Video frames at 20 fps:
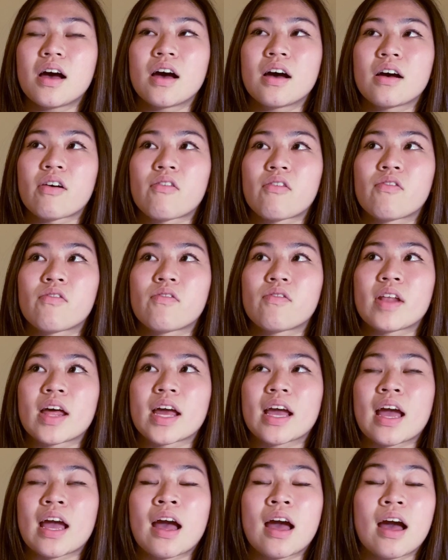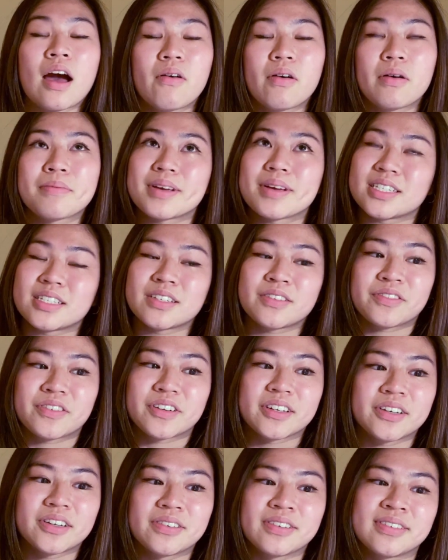of like how amazing for
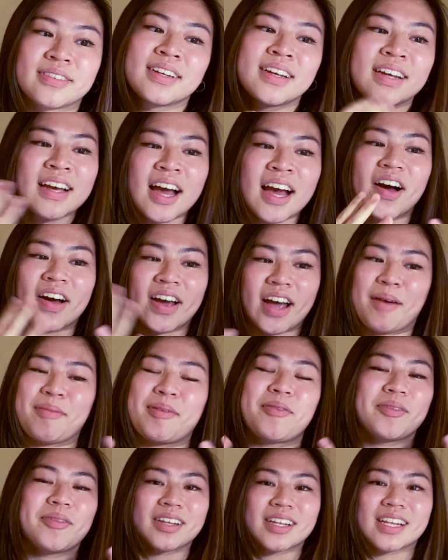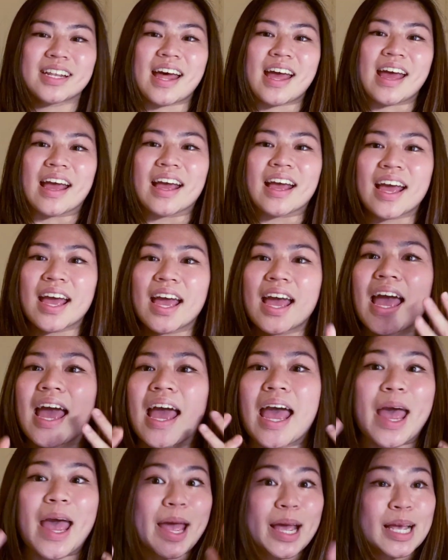you. And okay, I'm not really like
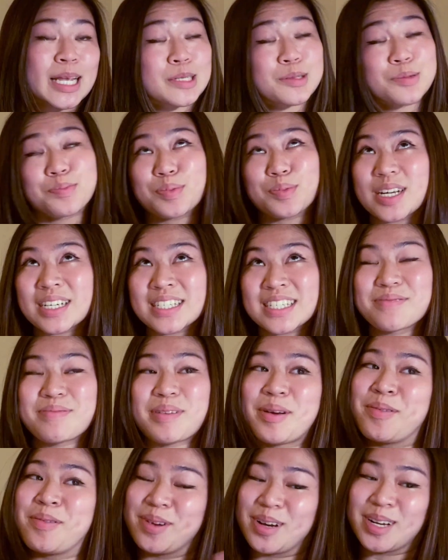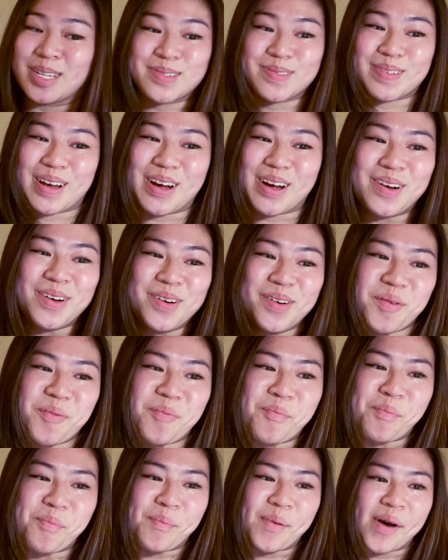expressing my words well,
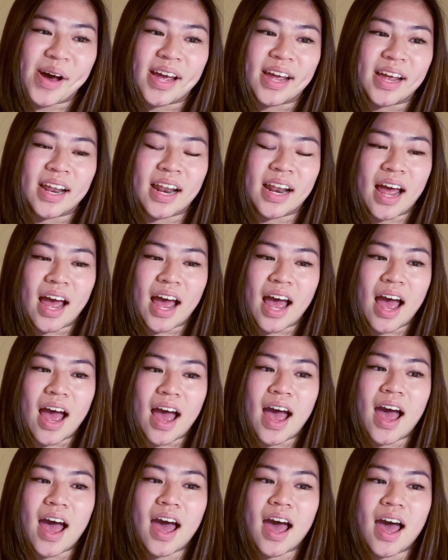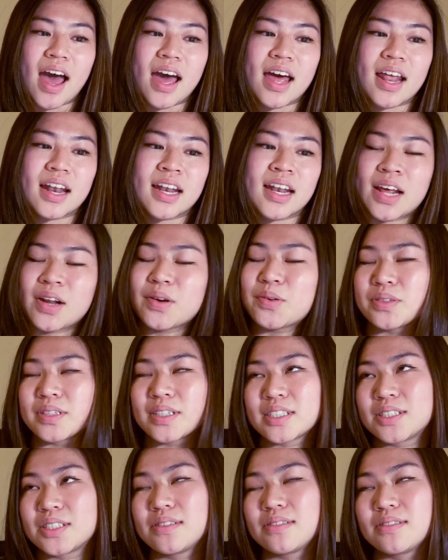but not
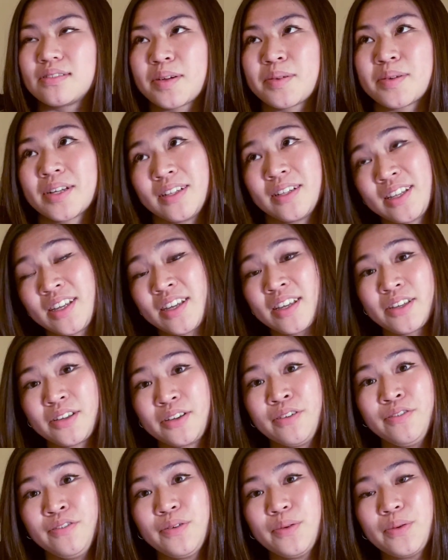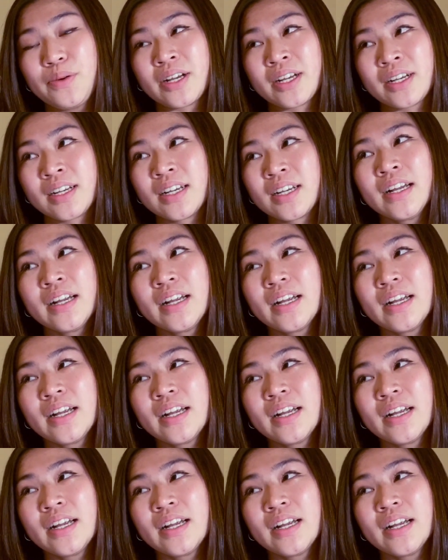only do I want to thank you for